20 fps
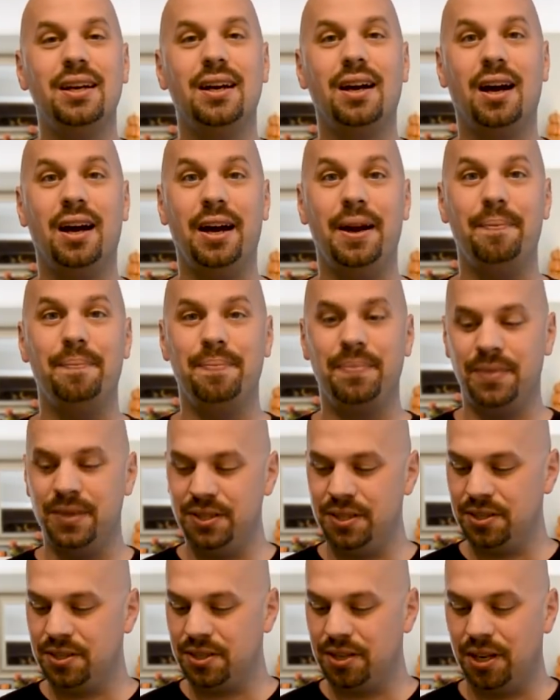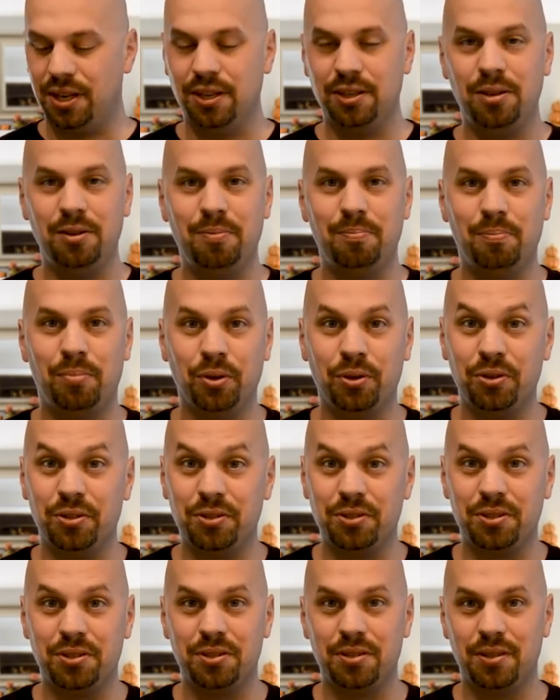All right, this is called
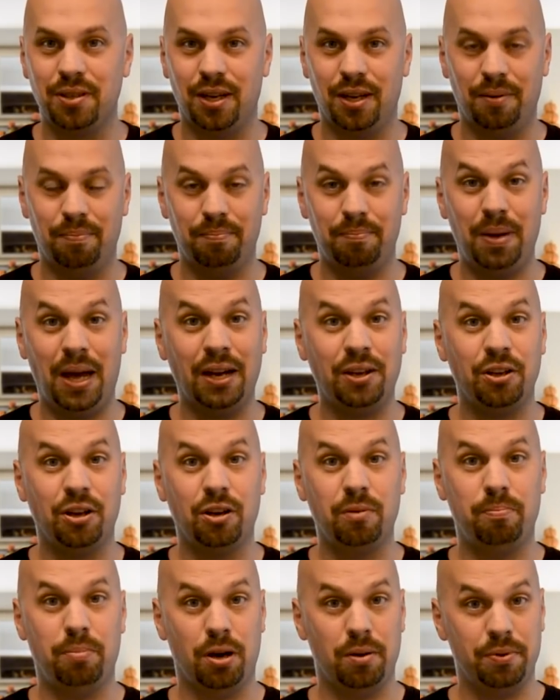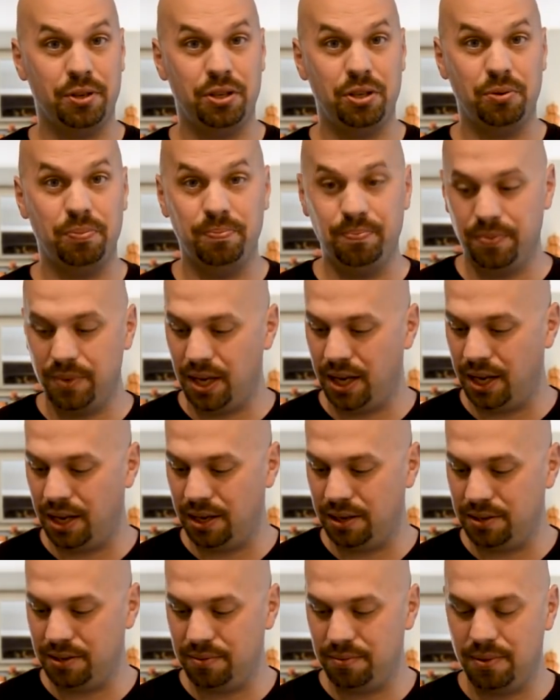Booker's um, Backyard Barbecue.
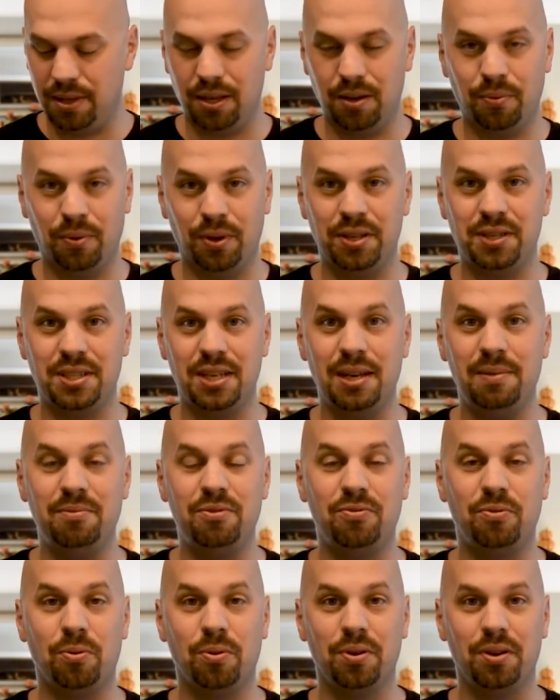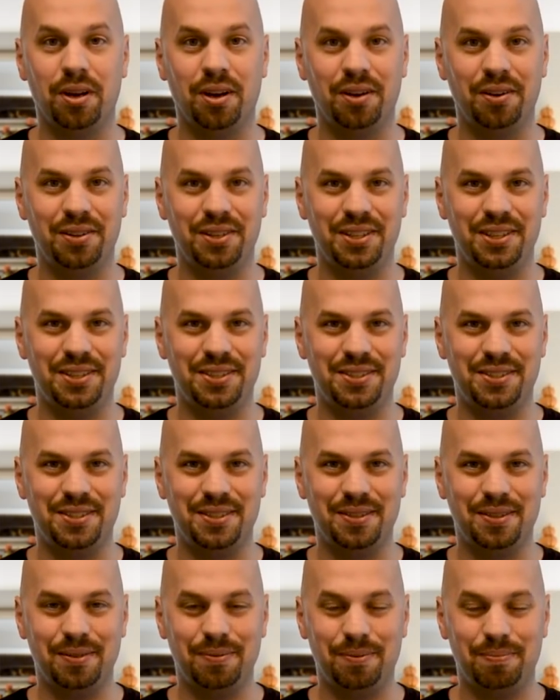And the, what it's named for are
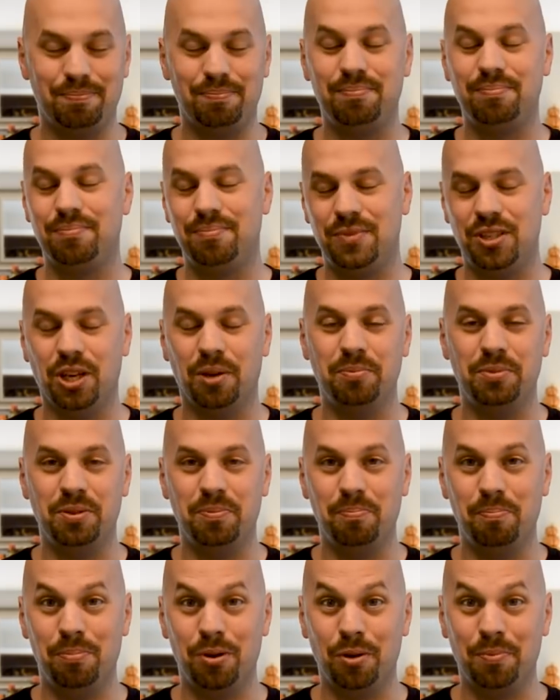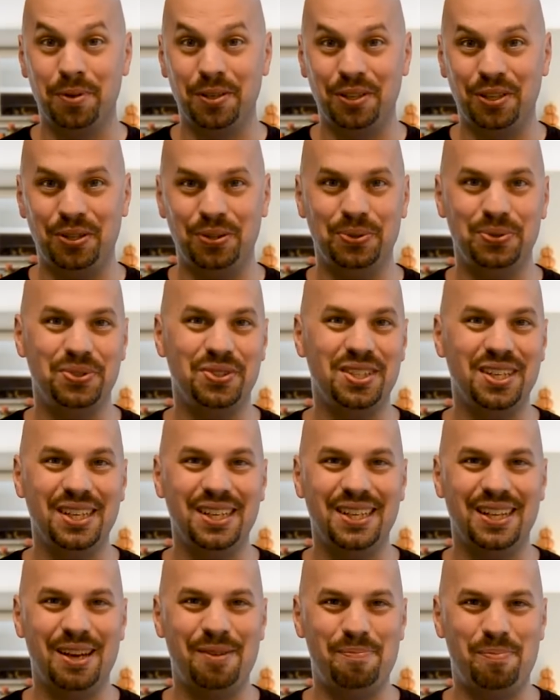these dubbed bourbon cues
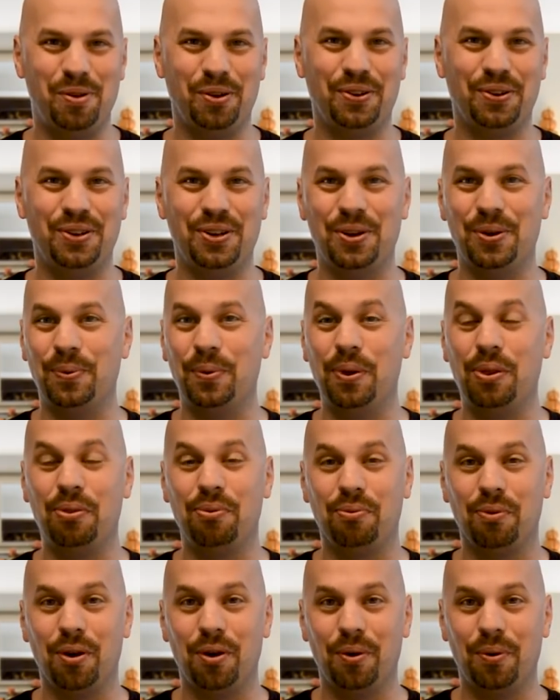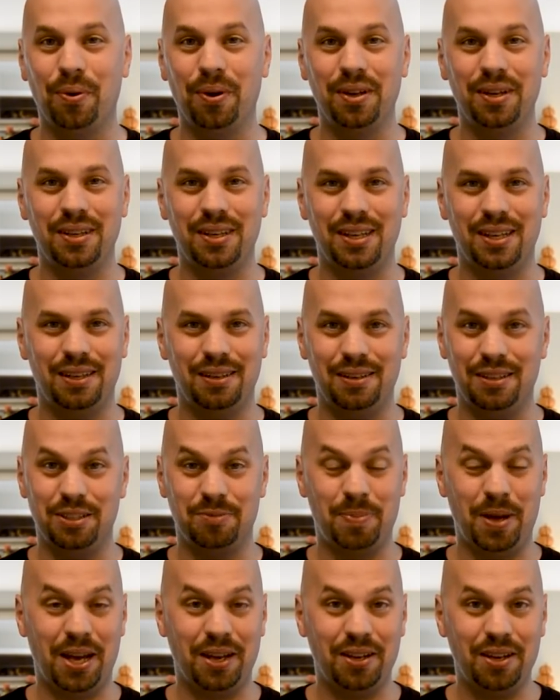that Booker Noe would throw in
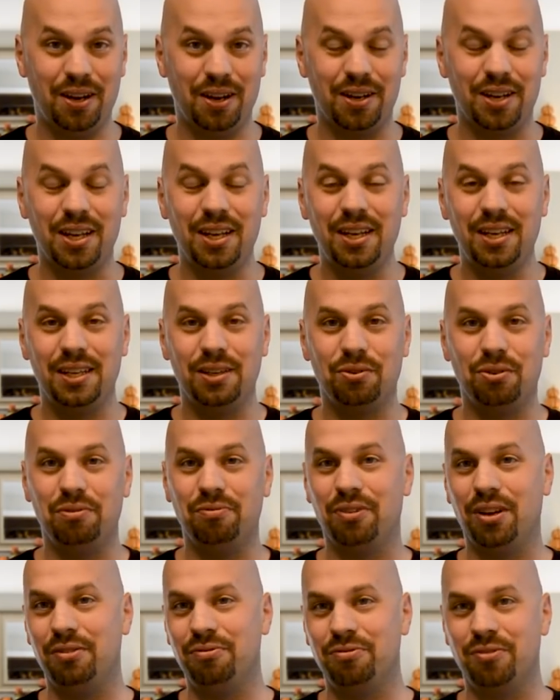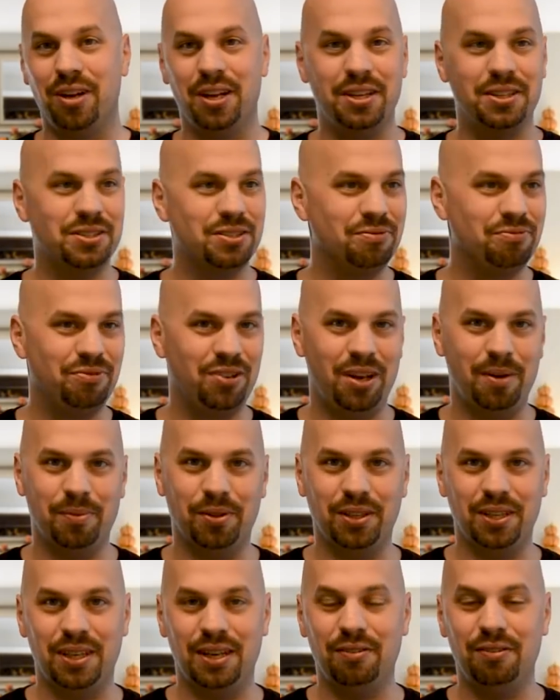his backyard. He would invite friends and
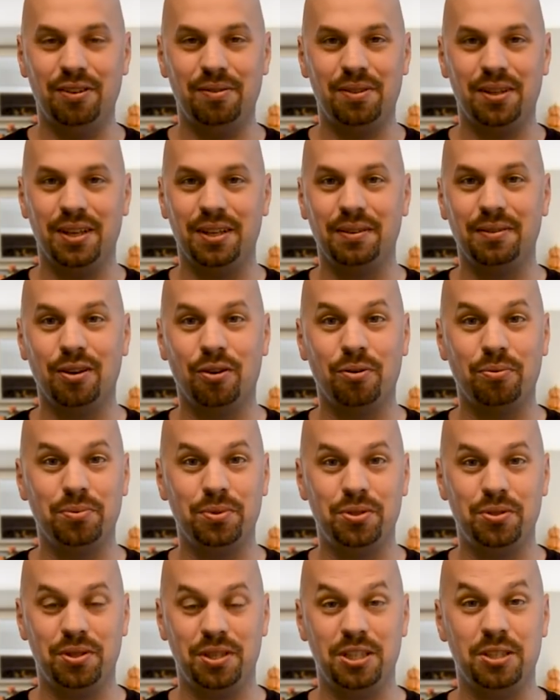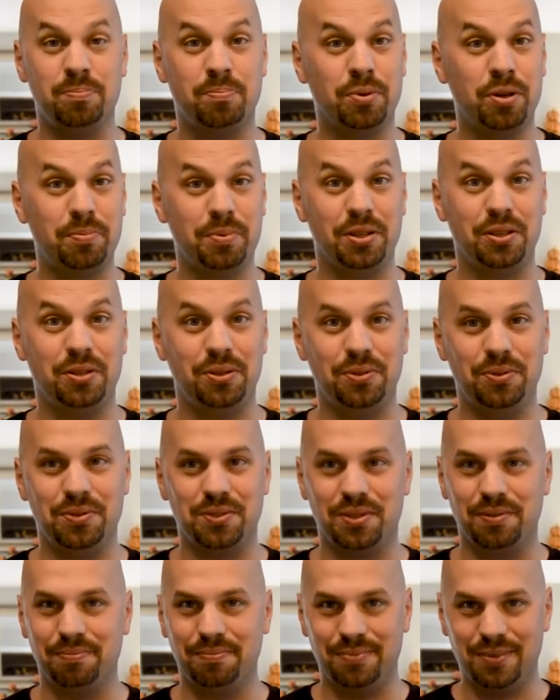family and everything to these bourbon
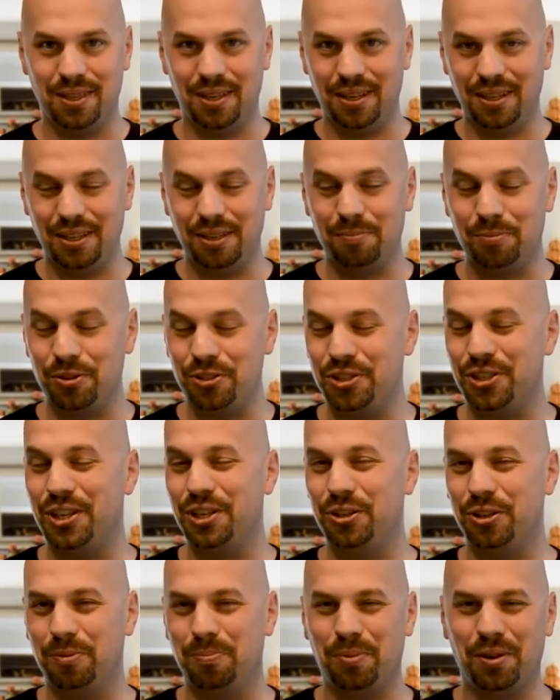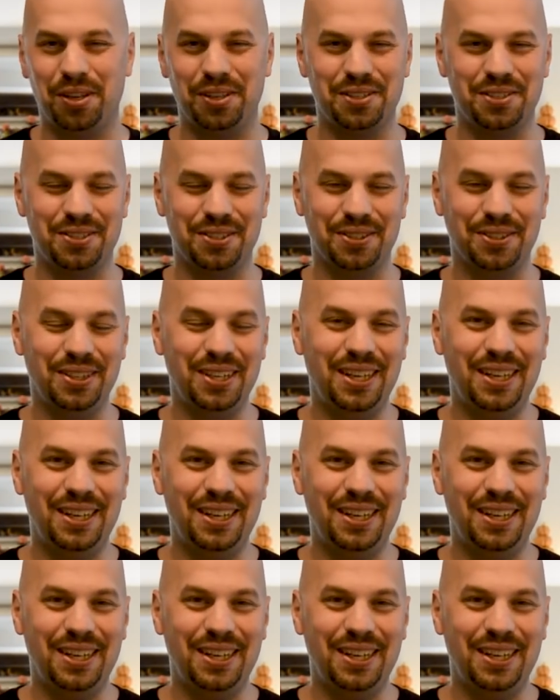cues, and I can appreciate a good pun. So,